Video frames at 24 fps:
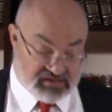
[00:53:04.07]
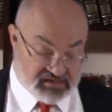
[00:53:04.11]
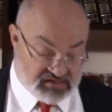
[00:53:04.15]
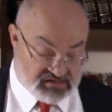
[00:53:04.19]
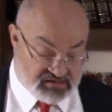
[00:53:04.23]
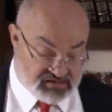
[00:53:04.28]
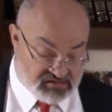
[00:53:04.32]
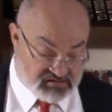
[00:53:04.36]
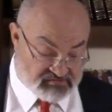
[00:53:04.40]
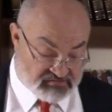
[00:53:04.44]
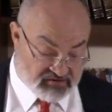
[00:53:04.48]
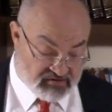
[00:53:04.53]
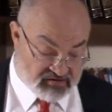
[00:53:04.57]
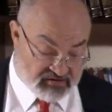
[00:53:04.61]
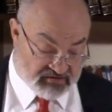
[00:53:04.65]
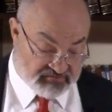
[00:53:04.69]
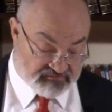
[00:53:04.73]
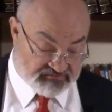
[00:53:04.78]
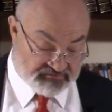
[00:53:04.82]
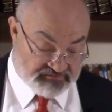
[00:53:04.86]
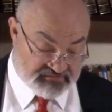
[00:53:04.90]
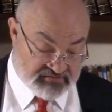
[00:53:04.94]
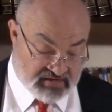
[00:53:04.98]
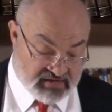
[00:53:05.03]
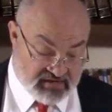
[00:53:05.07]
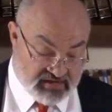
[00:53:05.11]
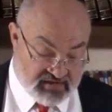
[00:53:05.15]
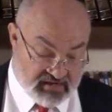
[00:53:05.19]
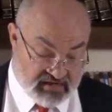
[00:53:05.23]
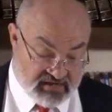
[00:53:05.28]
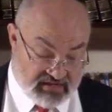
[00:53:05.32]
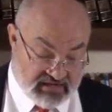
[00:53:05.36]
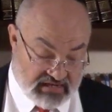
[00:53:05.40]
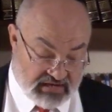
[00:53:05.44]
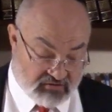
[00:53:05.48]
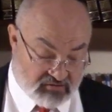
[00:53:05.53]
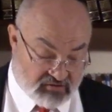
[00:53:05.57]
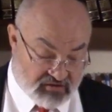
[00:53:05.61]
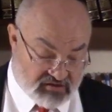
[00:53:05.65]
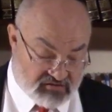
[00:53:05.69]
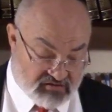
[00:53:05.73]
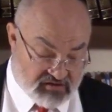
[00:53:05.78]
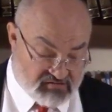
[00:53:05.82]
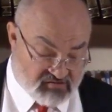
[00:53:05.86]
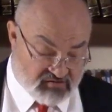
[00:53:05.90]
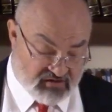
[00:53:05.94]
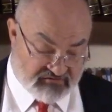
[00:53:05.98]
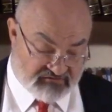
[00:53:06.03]
Yiddish is spoken. Now I want to
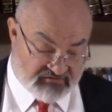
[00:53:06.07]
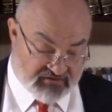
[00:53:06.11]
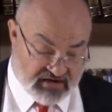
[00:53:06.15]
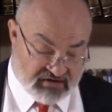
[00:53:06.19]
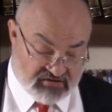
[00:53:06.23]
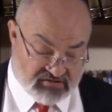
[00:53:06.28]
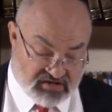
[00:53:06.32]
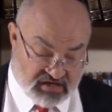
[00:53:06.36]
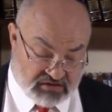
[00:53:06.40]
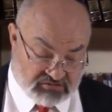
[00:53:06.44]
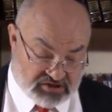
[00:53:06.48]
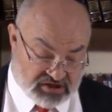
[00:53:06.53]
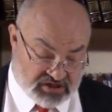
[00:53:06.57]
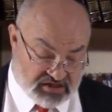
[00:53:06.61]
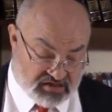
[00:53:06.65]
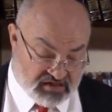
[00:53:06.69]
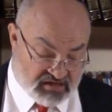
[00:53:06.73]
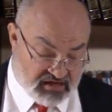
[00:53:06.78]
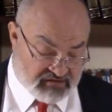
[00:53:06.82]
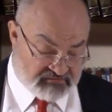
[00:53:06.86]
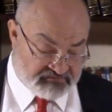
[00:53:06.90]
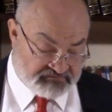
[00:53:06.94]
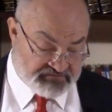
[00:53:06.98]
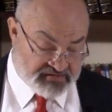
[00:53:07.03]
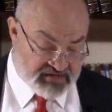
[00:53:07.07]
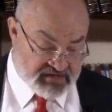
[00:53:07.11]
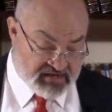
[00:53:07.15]
address one final subject tonight,